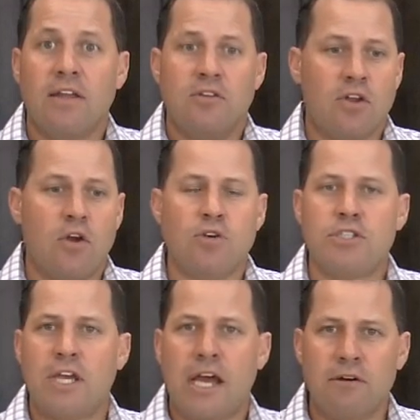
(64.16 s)

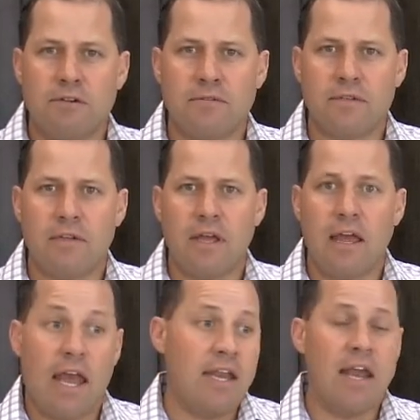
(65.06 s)
negotiate out
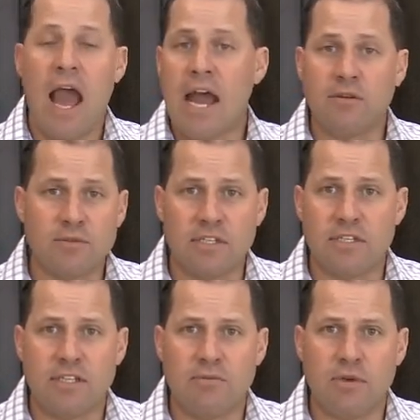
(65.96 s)
any items that
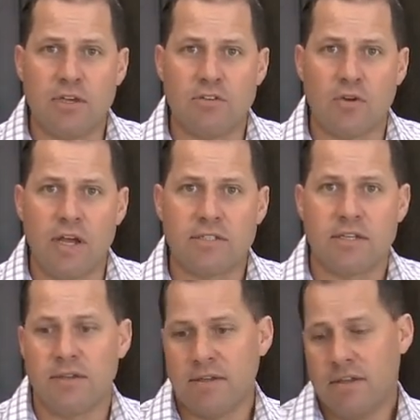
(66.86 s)
need to be
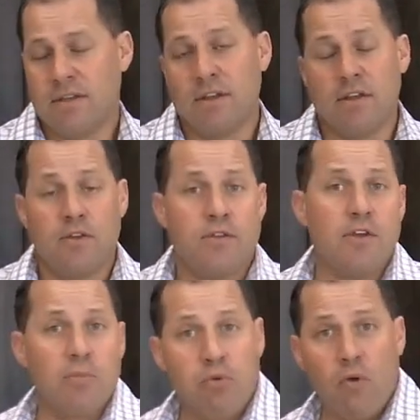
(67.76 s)
addressed.
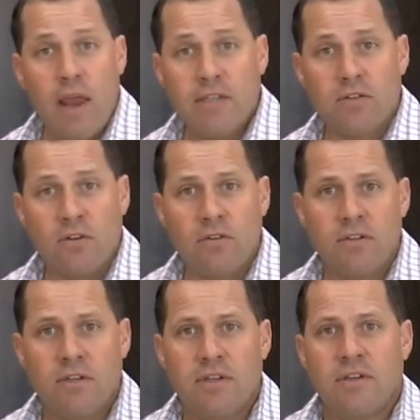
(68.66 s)
The appraisal
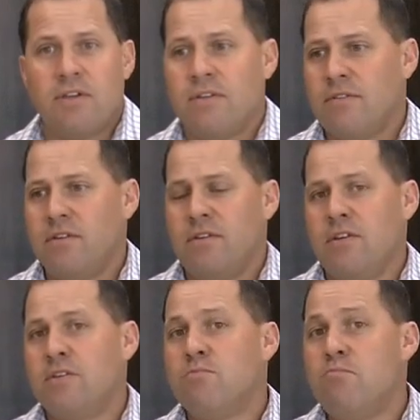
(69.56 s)

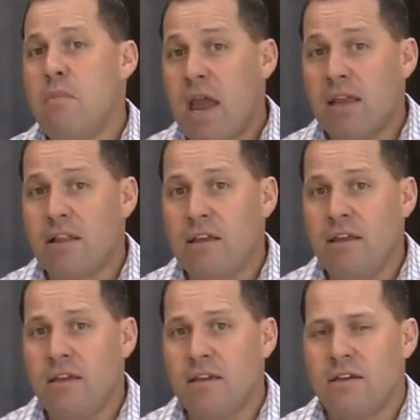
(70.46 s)
is
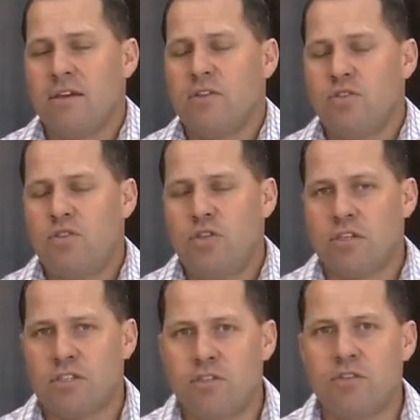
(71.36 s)
mainly
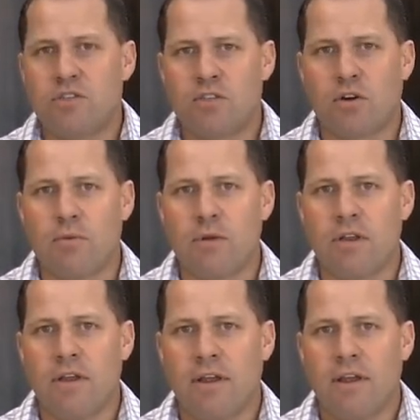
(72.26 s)
just to determine